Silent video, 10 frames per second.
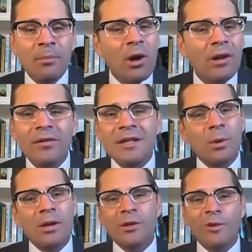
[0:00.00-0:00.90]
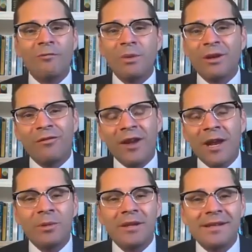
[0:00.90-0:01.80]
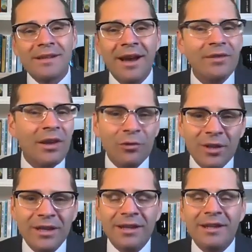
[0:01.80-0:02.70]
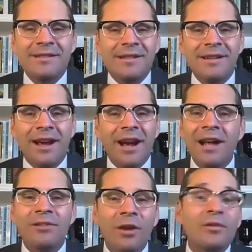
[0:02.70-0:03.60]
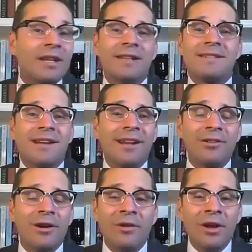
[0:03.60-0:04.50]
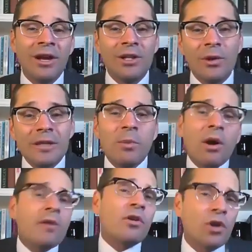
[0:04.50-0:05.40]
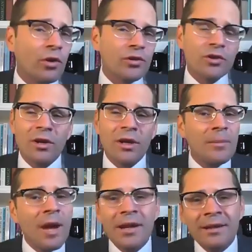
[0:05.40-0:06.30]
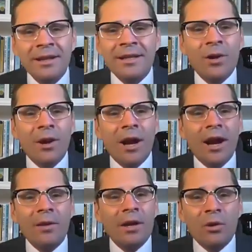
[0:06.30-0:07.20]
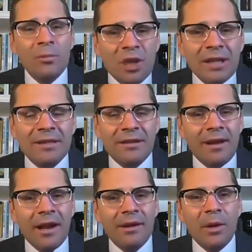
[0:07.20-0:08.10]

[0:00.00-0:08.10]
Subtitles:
Part of that's because we have big families, and I've got 3 kids, and I love kids, and I love, you know, it's part of our culture, and I'm not, you know, I don't object to that.